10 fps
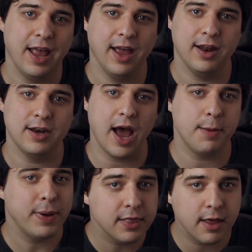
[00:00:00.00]
and I
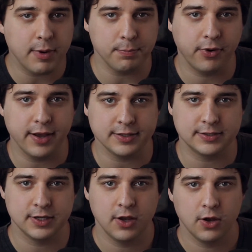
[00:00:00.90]
pinned them in
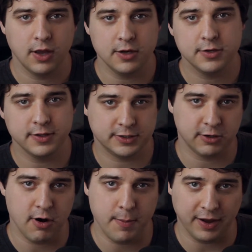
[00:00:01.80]
place into the
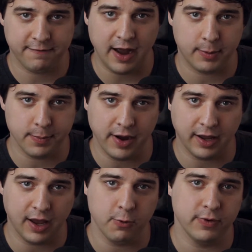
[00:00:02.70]
ceramic fiber
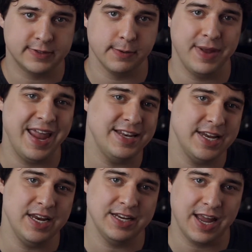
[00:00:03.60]
blanket with some
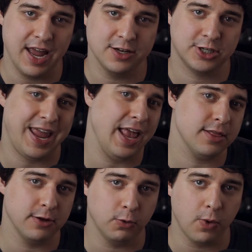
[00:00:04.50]
18 gauge
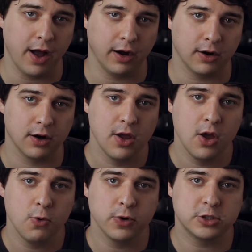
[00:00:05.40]
Kanthal wire,
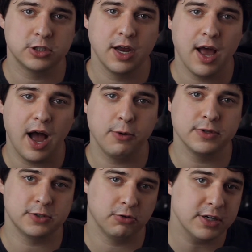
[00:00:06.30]
which I
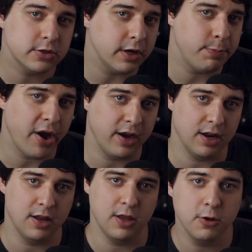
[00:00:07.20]
was originally planning
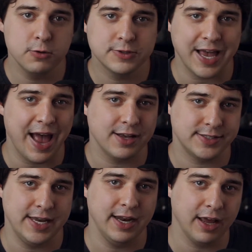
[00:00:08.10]
to use as
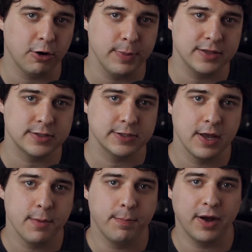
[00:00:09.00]
heating elements,
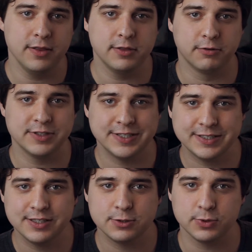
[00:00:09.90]
but the
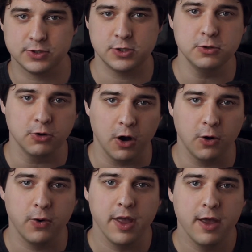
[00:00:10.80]
resistance was too
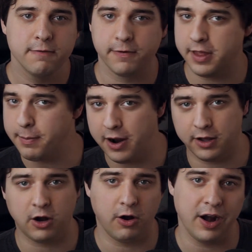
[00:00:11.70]
low for the amount of
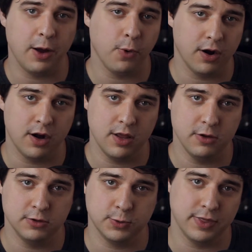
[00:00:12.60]
current I wanted to
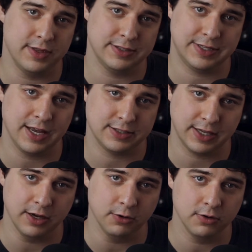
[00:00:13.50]
use with this test
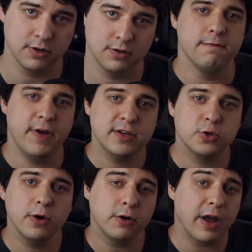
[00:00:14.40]
kiln. Veg
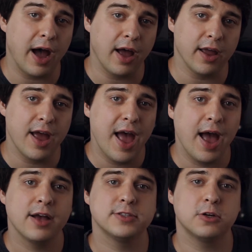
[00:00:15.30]
Oil Guy
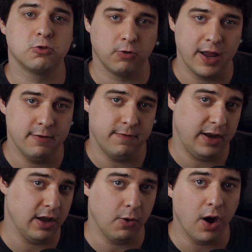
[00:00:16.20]
has a great
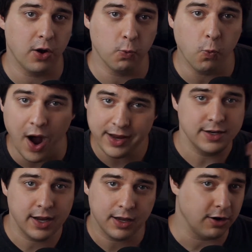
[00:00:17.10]
video on
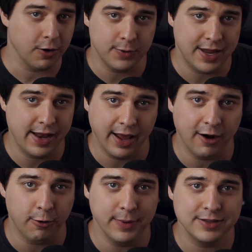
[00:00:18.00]
winding your own heating
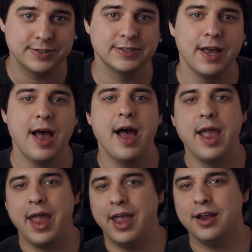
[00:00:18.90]
elements,
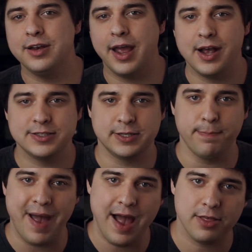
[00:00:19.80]
and it has
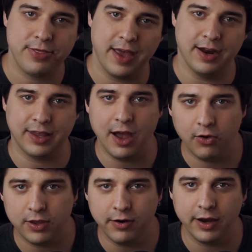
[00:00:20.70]
some math and a
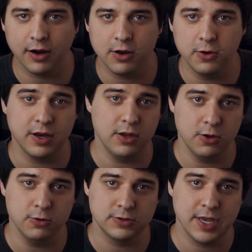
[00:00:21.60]
calculator you can
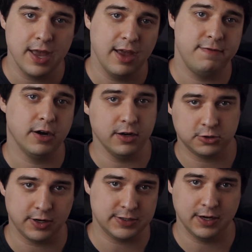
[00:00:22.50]
use if you're
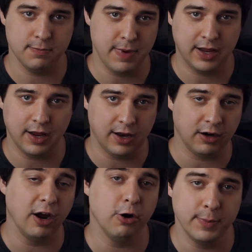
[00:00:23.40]
interested in making
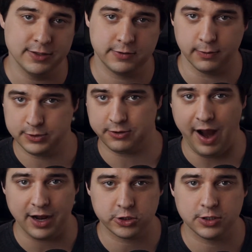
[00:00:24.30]
your elements from
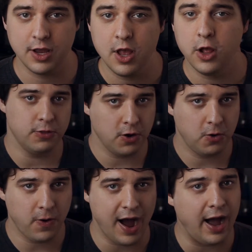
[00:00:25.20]
scratch.
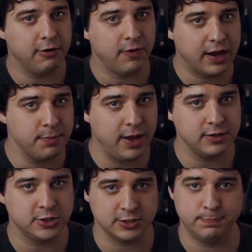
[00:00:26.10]
Though I
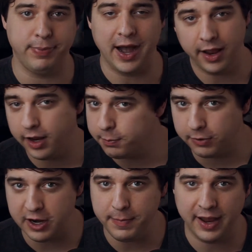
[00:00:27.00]
recommend just buying
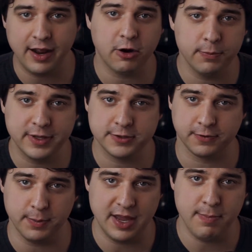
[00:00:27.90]
pre-made elements
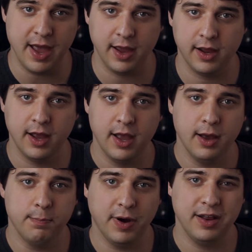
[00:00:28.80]
from eBay,
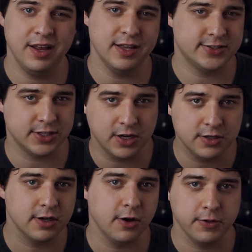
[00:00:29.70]
but it's good
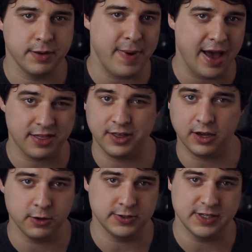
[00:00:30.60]
to know the math that
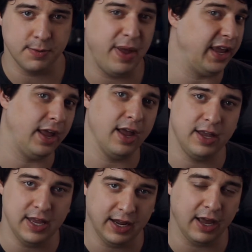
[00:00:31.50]
goes into making a
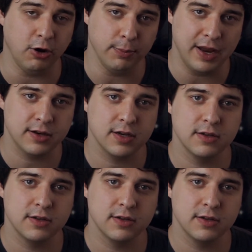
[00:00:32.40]
heating element.